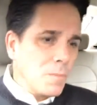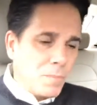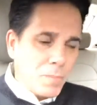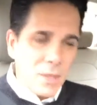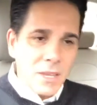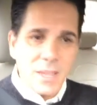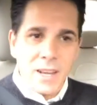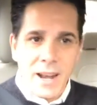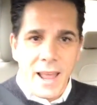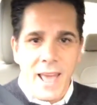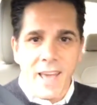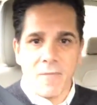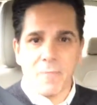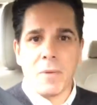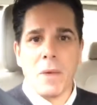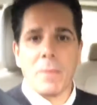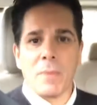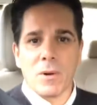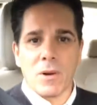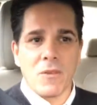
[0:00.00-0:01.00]
and a half
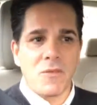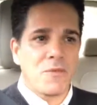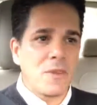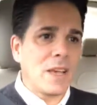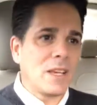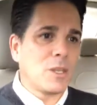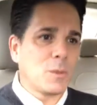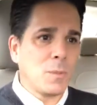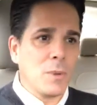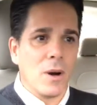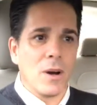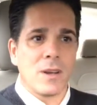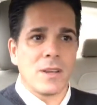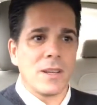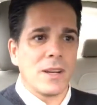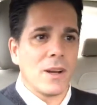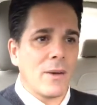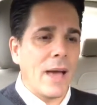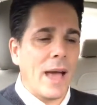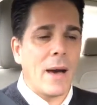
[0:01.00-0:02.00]
people are on Facebook.
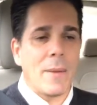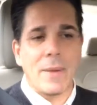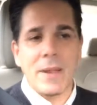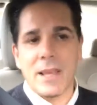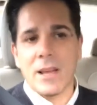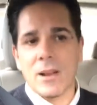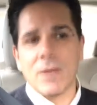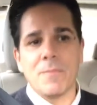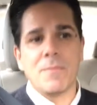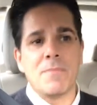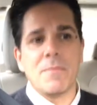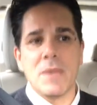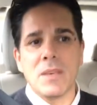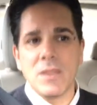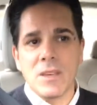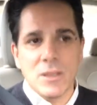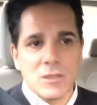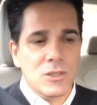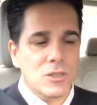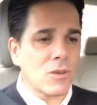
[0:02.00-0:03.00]
How many
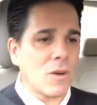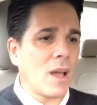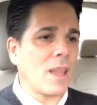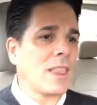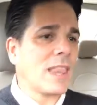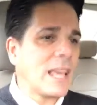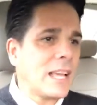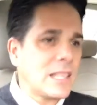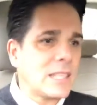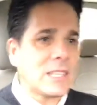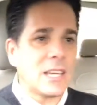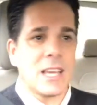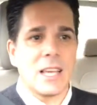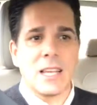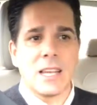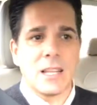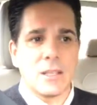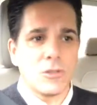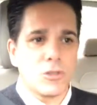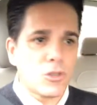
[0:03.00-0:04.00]
millions are on
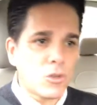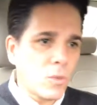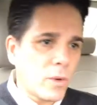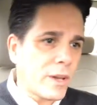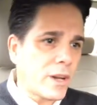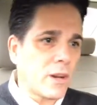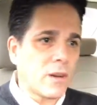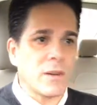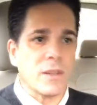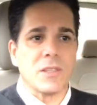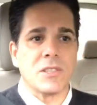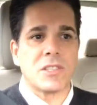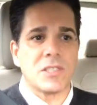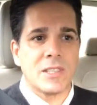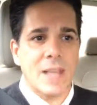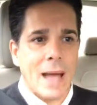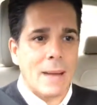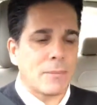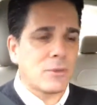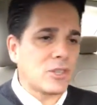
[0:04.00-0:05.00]
LinkedIn and Twitter and
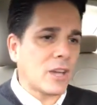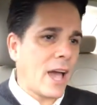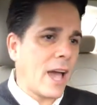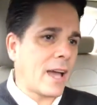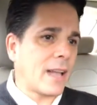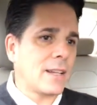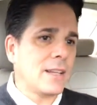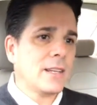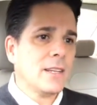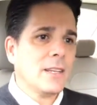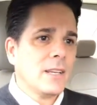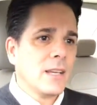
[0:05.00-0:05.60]
Snapchat